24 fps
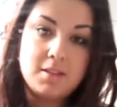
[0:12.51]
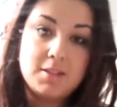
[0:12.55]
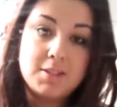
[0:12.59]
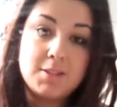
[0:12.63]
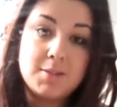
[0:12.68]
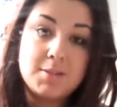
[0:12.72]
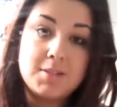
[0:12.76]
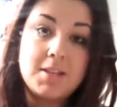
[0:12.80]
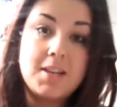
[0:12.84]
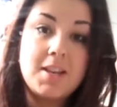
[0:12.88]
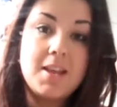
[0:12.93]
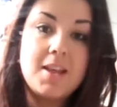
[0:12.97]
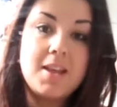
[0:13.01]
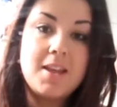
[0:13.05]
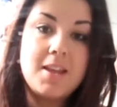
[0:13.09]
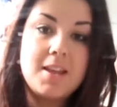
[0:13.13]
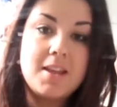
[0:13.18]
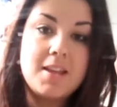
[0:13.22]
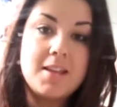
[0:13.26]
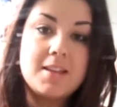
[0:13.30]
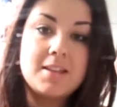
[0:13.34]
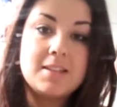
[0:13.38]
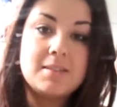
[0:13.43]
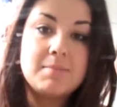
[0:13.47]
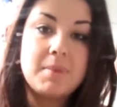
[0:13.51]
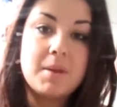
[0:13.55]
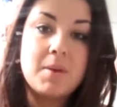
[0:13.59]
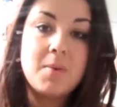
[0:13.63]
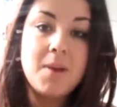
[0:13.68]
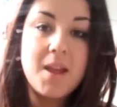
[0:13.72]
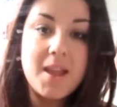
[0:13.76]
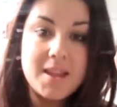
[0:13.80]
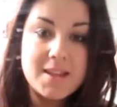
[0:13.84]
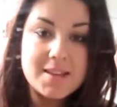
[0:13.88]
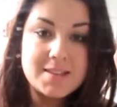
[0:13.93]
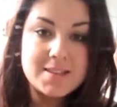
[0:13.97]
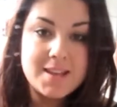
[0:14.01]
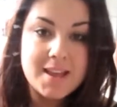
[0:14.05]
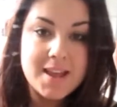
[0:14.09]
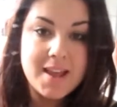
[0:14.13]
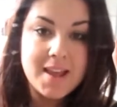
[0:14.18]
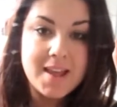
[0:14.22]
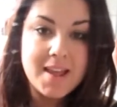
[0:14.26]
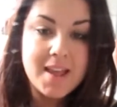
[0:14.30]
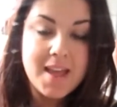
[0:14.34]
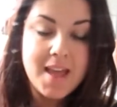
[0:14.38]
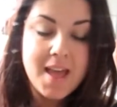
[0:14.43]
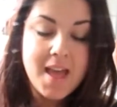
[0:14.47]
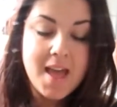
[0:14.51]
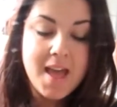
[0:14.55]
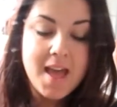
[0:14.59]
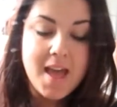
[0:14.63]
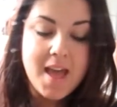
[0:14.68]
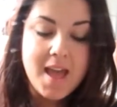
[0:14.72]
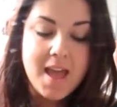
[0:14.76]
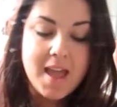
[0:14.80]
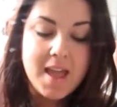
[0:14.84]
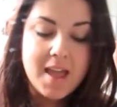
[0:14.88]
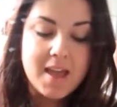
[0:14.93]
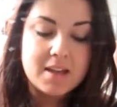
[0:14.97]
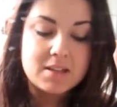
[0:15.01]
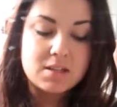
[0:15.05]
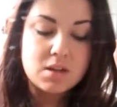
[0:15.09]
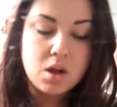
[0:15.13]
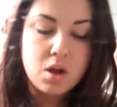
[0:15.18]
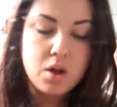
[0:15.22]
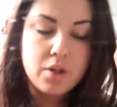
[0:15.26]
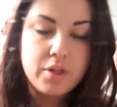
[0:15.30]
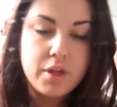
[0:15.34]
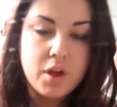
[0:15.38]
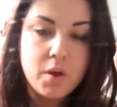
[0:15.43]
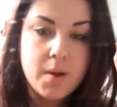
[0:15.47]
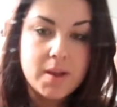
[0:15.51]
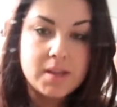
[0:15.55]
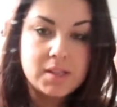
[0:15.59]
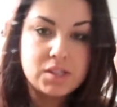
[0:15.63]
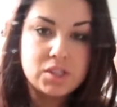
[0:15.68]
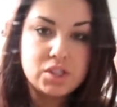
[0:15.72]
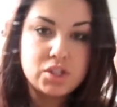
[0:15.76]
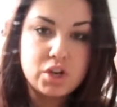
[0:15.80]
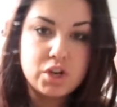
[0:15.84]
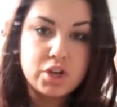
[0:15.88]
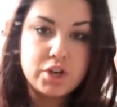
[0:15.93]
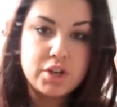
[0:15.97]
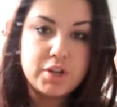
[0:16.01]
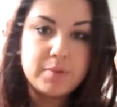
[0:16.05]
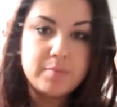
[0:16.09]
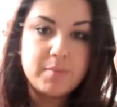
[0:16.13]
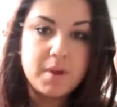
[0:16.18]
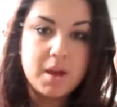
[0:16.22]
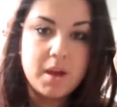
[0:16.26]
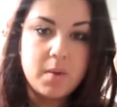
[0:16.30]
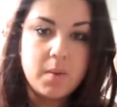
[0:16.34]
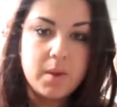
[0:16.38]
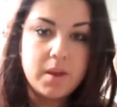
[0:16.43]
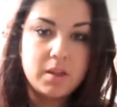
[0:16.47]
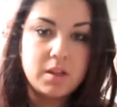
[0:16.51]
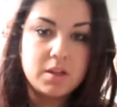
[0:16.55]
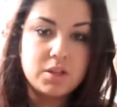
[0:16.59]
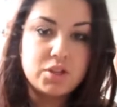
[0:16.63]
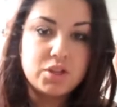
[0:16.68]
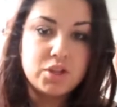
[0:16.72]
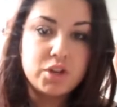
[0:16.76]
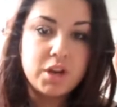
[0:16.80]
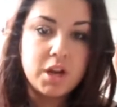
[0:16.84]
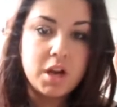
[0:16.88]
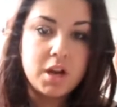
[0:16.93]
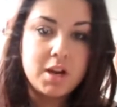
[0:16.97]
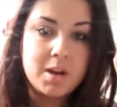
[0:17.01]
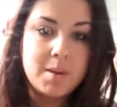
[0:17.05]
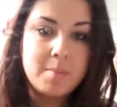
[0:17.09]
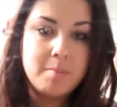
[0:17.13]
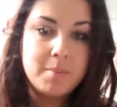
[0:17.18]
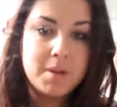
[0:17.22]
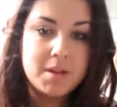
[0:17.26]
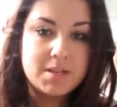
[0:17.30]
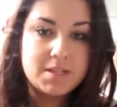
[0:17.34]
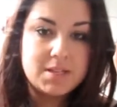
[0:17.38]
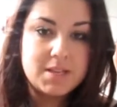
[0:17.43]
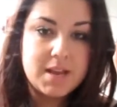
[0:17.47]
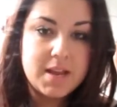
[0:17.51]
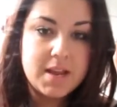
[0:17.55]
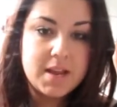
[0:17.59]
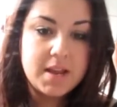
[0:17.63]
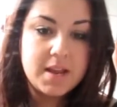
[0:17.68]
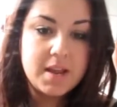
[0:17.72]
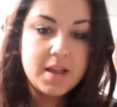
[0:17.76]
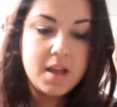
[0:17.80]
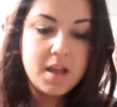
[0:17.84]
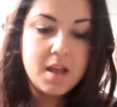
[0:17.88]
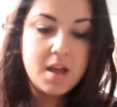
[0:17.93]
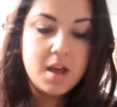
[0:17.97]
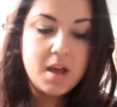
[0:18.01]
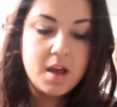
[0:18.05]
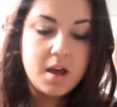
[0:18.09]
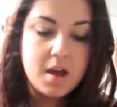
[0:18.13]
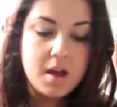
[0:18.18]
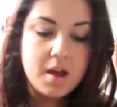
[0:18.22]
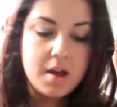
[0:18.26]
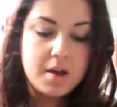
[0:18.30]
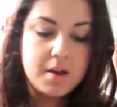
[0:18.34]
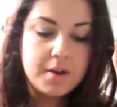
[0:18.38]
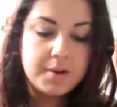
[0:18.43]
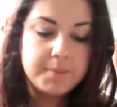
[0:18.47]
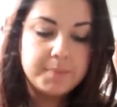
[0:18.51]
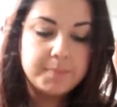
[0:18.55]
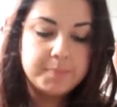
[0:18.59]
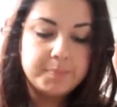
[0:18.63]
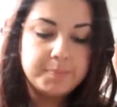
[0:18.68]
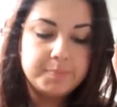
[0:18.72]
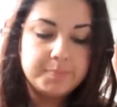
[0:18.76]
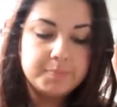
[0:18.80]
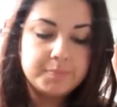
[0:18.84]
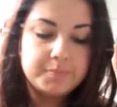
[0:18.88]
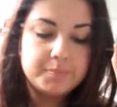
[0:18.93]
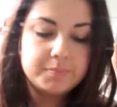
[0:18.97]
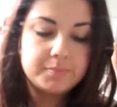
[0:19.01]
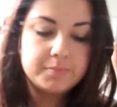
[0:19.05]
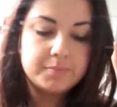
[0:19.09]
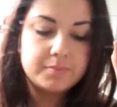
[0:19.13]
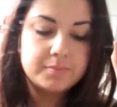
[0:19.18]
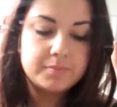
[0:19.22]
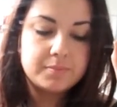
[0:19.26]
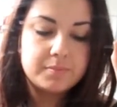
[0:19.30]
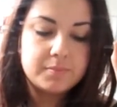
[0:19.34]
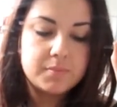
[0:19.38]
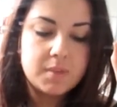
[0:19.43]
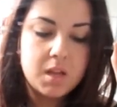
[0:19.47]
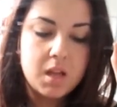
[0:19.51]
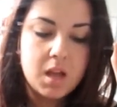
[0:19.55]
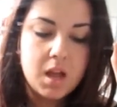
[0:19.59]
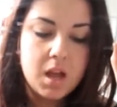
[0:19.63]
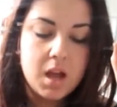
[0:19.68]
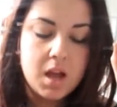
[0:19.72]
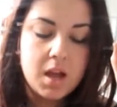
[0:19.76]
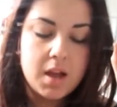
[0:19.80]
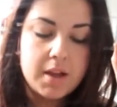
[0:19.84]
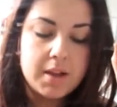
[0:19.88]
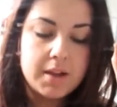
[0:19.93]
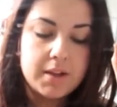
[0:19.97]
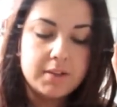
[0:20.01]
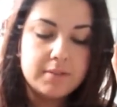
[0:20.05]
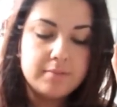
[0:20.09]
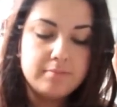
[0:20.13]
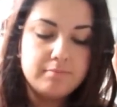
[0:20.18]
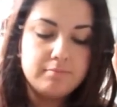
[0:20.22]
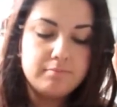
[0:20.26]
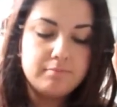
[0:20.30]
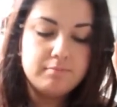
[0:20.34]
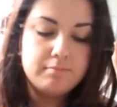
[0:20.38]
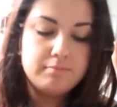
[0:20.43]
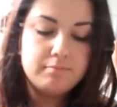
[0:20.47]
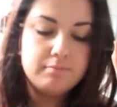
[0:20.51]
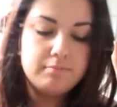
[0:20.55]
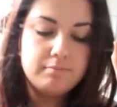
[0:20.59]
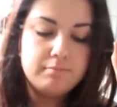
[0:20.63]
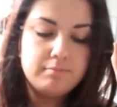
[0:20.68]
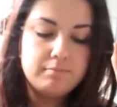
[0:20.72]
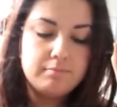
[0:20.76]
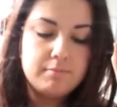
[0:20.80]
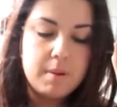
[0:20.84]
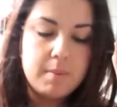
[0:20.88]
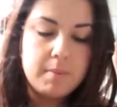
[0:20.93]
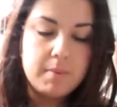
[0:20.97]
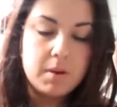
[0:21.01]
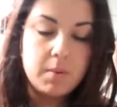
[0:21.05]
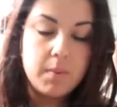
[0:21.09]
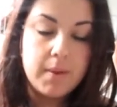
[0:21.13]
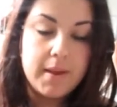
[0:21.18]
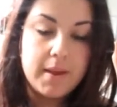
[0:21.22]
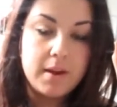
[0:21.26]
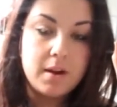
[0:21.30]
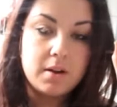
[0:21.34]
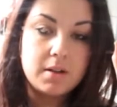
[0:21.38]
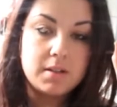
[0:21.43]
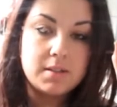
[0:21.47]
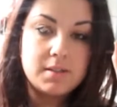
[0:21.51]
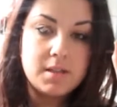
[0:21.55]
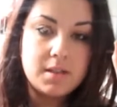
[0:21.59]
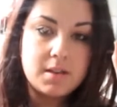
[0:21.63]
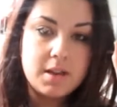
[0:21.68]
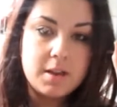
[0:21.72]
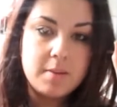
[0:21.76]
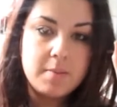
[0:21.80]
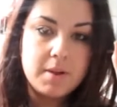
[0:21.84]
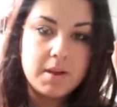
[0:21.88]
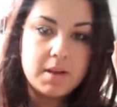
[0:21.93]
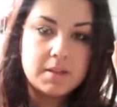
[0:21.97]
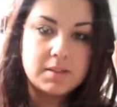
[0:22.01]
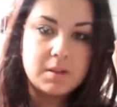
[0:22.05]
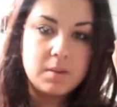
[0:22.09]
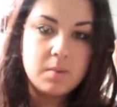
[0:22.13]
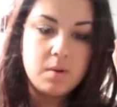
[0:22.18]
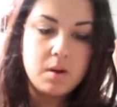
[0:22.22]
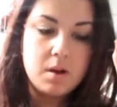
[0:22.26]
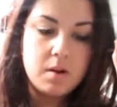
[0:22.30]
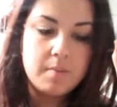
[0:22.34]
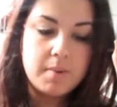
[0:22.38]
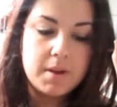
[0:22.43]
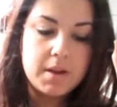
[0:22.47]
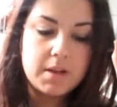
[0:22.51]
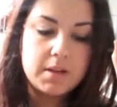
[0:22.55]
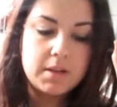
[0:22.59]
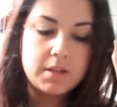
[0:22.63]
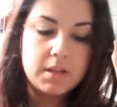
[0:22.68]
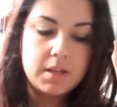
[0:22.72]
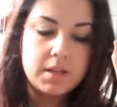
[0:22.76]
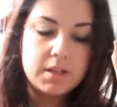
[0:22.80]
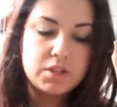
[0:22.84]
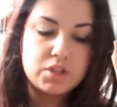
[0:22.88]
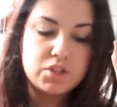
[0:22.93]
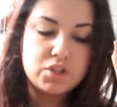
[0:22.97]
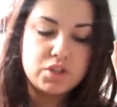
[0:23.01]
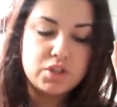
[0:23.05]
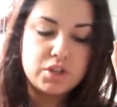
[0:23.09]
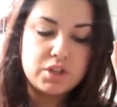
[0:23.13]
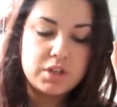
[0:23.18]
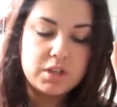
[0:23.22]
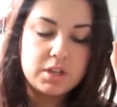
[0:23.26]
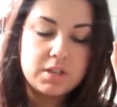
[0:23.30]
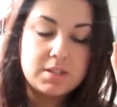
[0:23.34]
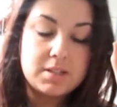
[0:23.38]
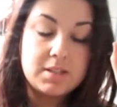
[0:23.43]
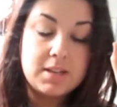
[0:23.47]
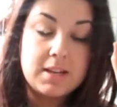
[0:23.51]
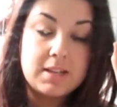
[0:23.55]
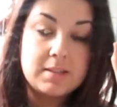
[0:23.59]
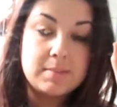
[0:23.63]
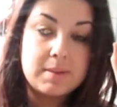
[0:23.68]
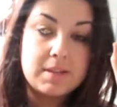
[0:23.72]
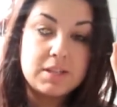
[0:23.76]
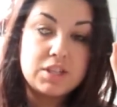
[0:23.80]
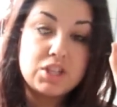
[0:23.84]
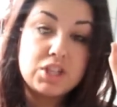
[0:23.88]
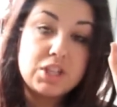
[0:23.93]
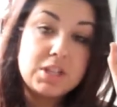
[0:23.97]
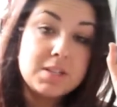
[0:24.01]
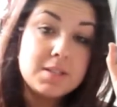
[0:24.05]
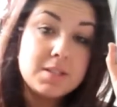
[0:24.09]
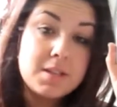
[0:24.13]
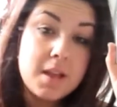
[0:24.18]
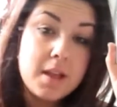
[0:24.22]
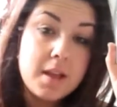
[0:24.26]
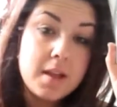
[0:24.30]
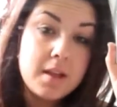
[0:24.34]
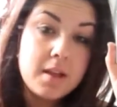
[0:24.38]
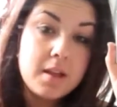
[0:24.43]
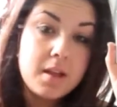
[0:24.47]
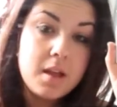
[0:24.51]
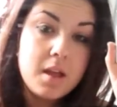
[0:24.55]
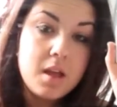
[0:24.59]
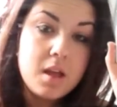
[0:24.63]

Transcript: So today is my weigh-in day, and although I started my weight loss journey on a Monday, um, I am gonna weigh in on a Sunday because I want my like journey because today's my cheat day.